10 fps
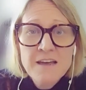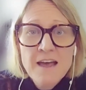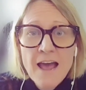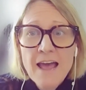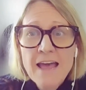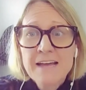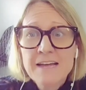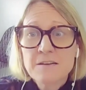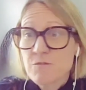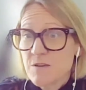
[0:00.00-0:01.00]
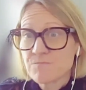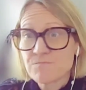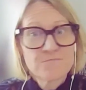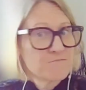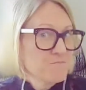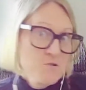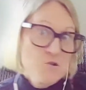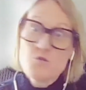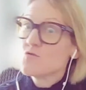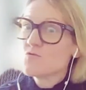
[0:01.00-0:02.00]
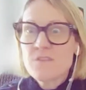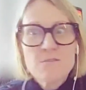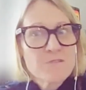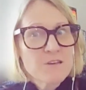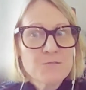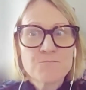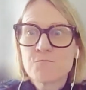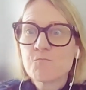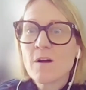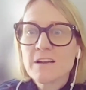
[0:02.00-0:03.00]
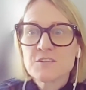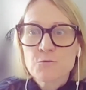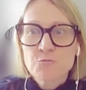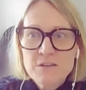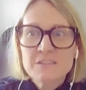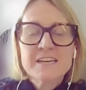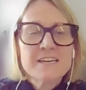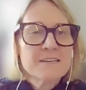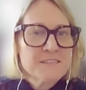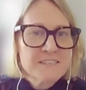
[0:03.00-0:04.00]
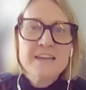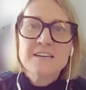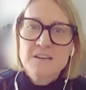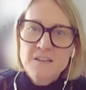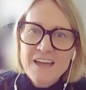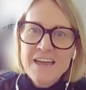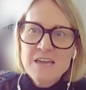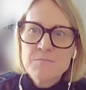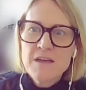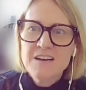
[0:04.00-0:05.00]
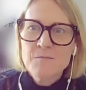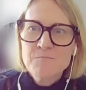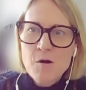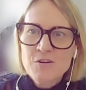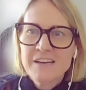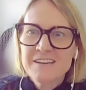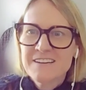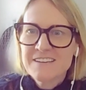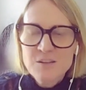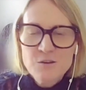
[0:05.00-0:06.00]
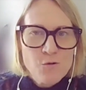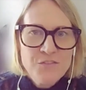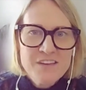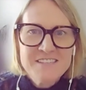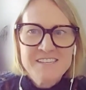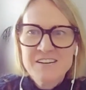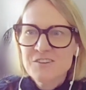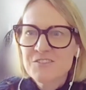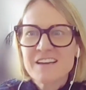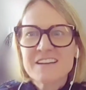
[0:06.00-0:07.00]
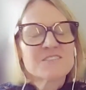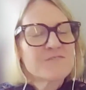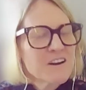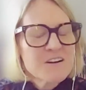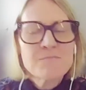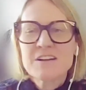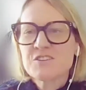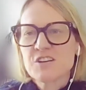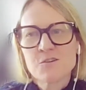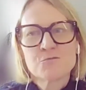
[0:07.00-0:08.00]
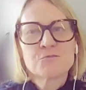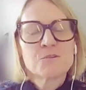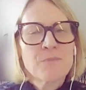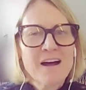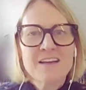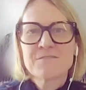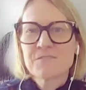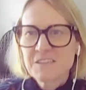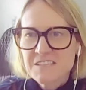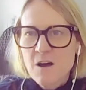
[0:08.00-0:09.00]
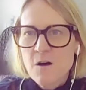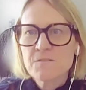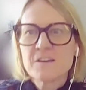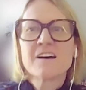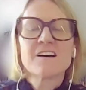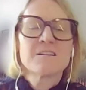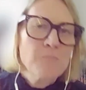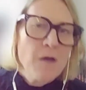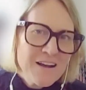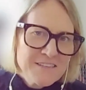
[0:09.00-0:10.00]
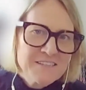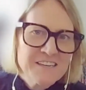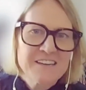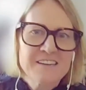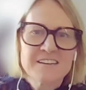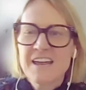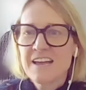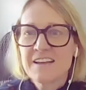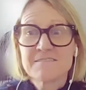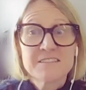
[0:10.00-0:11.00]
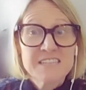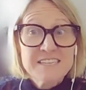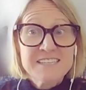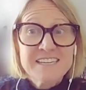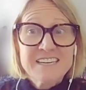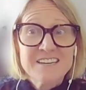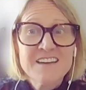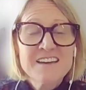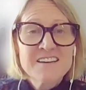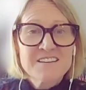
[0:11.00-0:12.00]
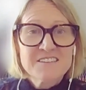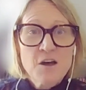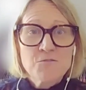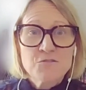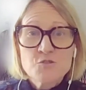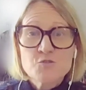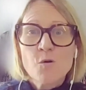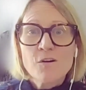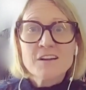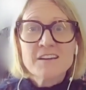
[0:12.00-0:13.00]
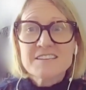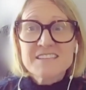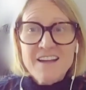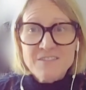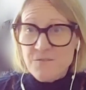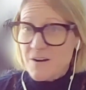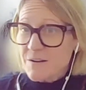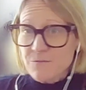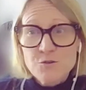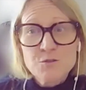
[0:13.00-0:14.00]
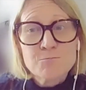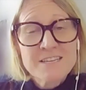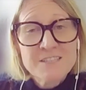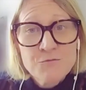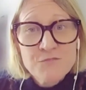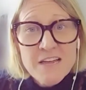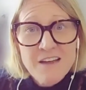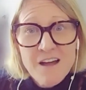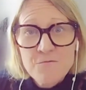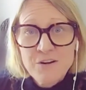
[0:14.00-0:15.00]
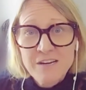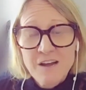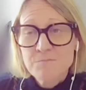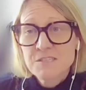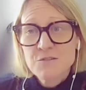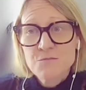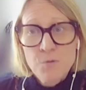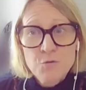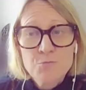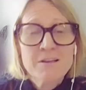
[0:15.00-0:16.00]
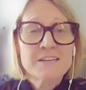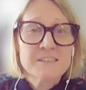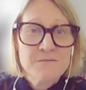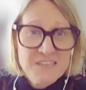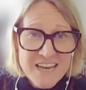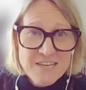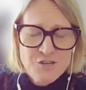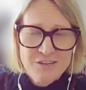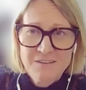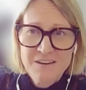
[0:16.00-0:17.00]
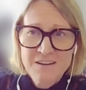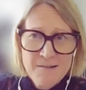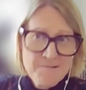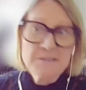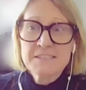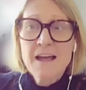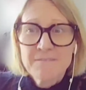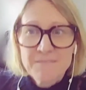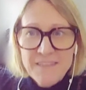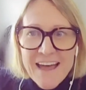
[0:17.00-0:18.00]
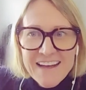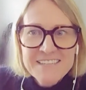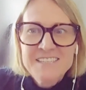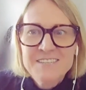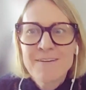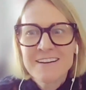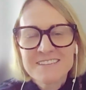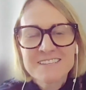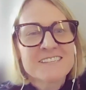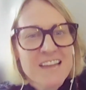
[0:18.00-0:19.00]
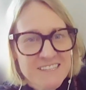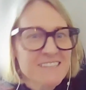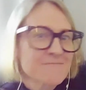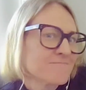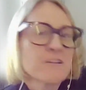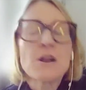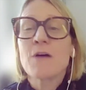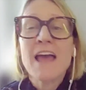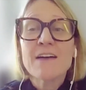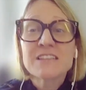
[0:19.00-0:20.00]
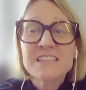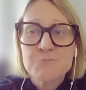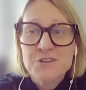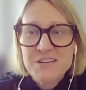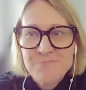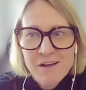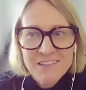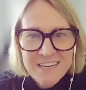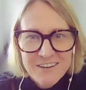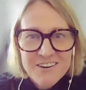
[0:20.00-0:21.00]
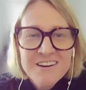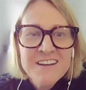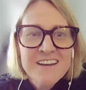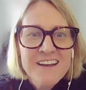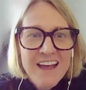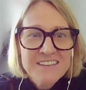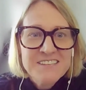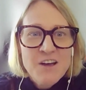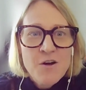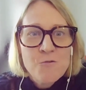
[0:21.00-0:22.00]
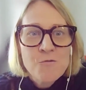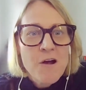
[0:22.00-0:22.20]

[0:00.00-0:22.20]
And we knew that we wanted to really stake a claim in a market in the Northeast here that is very much owned by Philadelphia and Boston and DC. So New York is not the very first place you think of when it comes to the birthplace of the nation. I mean, it's not last, but it's we don't have a Liberty Bell here. And so